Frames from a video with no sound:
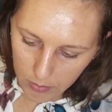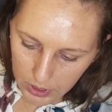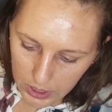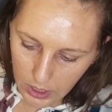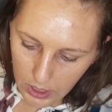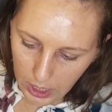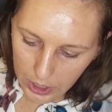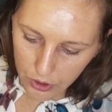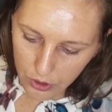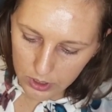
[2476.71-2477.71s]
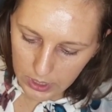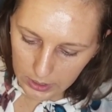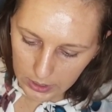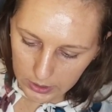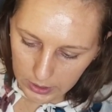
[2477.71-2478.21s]
be
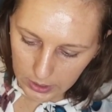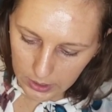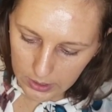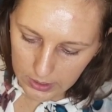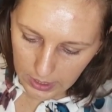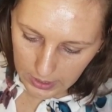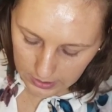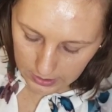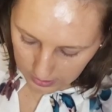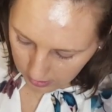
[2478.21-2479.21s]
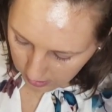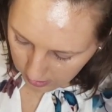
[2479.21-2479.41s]
hydrostatically tested?